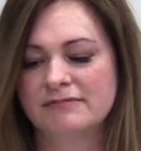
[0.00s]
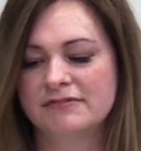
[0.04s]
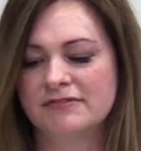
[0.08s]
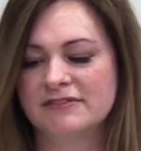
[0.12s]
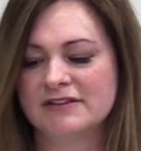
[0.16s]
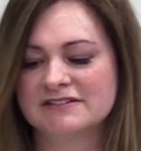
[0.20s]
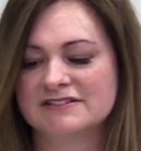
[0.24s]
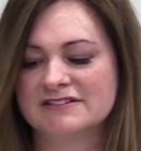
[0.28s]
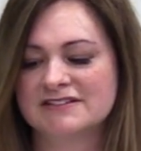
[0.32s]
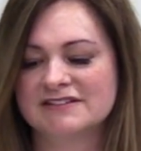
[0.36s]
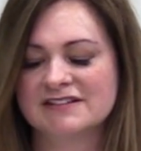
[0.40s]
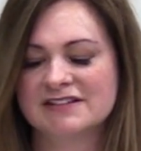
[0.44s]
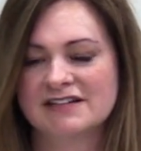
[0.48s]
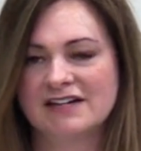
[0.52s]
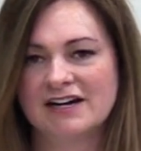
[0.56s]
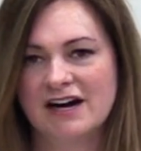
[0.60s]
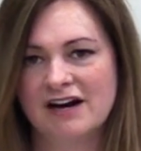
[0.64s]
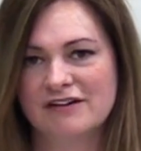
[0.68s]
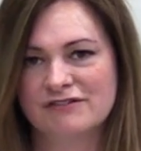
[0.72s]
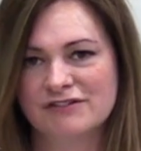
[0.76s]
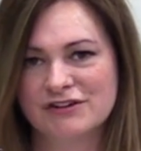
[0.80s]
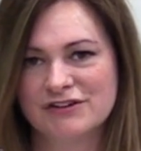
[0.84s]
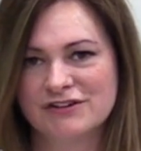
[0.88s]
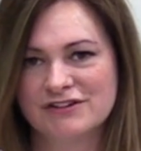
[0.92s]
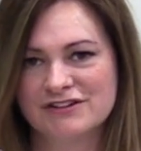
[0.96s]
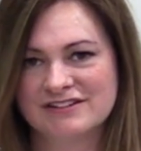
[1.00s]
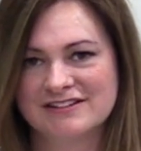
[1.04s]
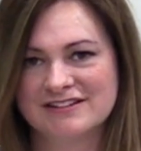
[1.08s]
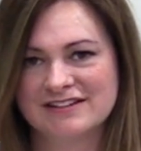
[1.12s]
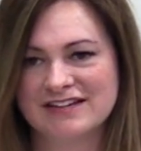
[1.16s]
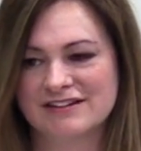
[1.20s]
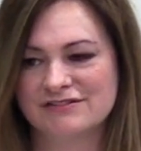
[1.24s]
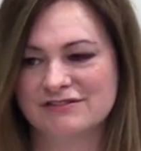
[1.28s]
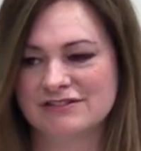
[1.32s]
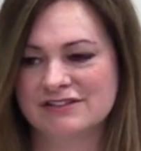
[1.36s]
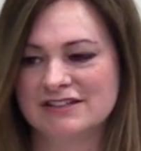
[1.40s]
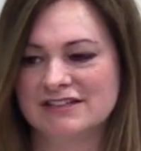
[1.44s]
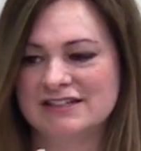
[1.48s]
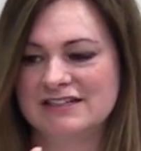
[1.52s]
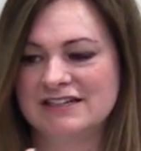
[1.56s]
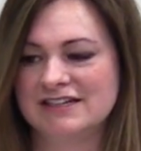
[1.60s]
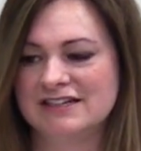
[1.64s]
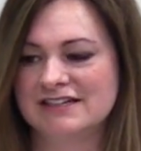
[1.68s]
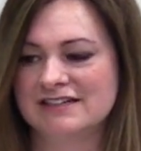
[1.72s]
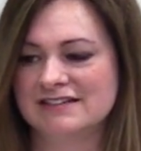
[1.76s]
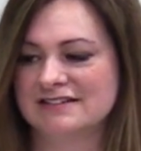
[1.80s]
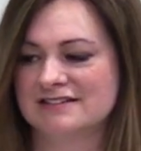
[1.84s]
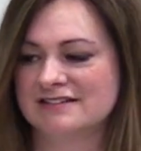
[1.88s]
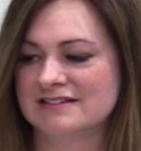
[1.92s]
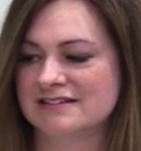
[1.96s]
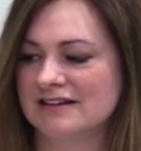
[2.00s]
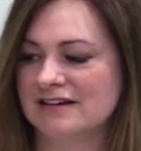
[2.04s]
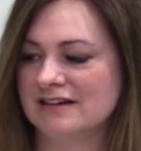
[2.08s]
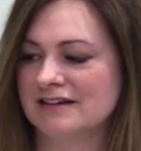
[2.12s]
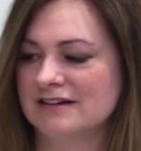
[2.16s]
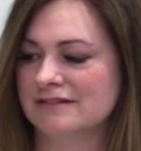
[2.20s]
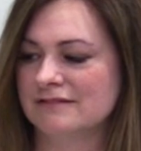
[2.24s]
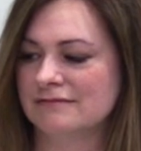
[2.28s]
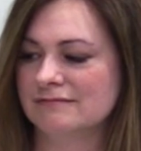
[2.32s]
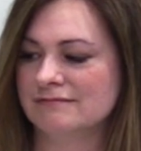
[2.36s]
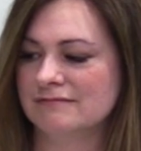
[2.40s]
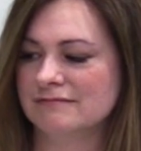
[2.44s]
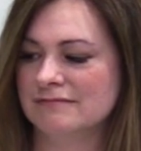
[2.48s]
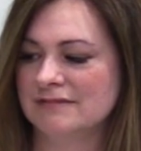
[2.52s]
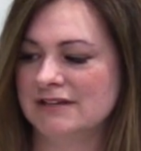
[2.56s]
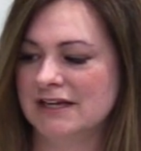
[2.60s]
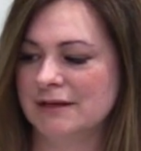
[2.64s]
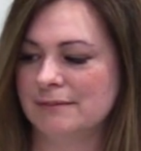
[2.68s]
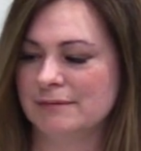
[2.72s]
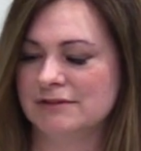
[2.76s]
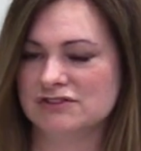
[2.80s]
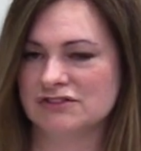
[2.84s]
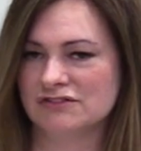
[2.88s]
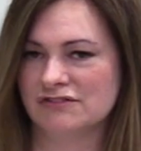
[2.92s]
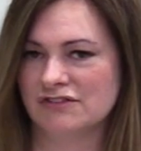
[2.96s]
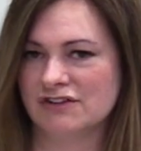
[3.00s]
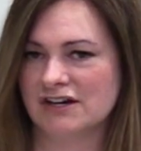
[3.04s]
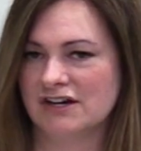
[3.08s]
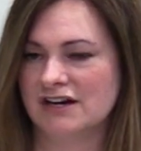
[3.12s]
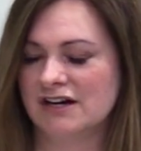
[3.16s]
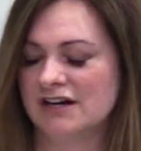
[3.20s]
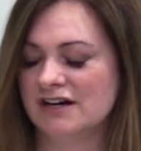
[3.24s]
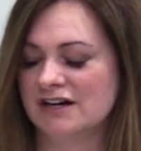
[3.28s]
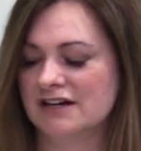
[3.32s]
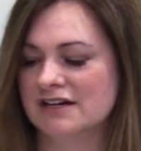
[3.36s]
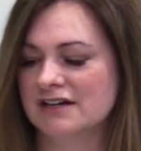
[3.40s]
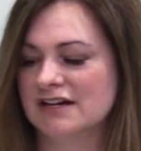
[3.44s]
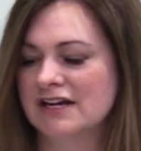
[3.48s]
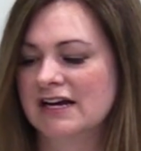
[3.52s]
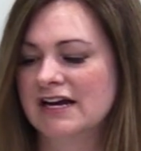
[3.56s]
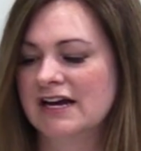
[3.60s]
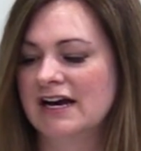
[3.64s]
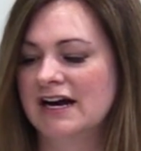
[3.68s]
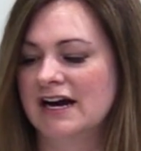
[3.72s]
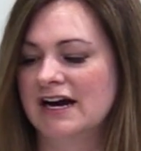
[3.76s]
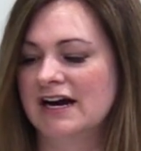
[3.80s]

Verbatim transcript: this is the cover. It's got a really nice image of the car.